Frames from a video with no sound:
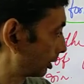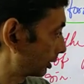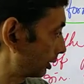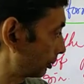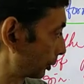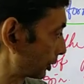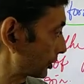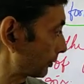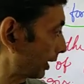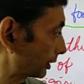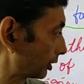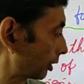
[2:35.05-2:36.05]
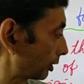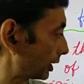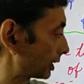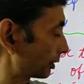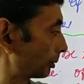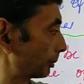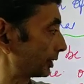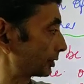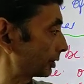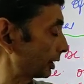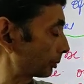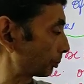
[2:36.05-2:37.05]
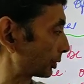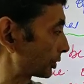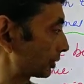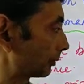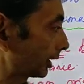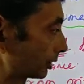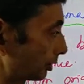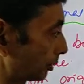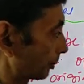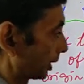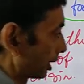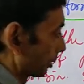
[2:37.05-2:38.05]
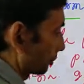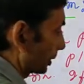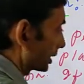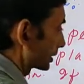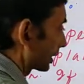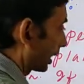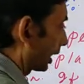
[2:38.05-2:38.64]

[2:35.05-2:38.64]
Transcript: the position vector, already have mentioned that position vector of P is